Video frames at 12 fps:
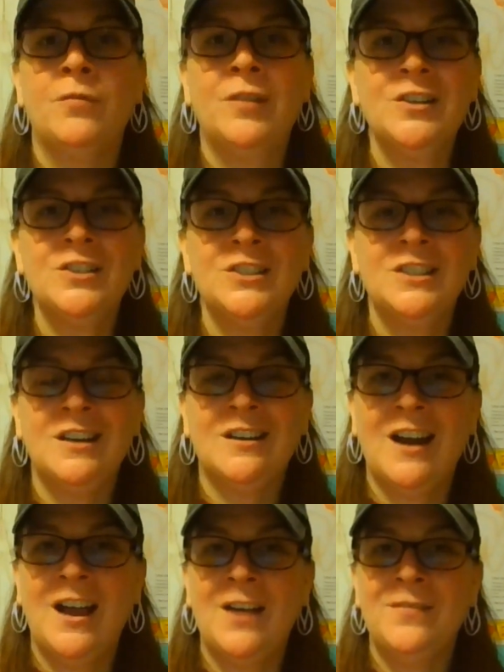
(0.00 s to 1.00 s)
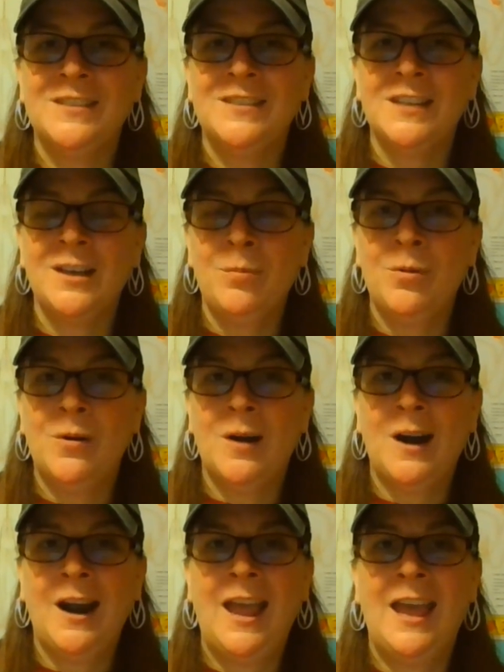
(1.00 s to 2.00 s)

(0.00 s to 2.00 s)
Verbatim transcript: first year of Singapore,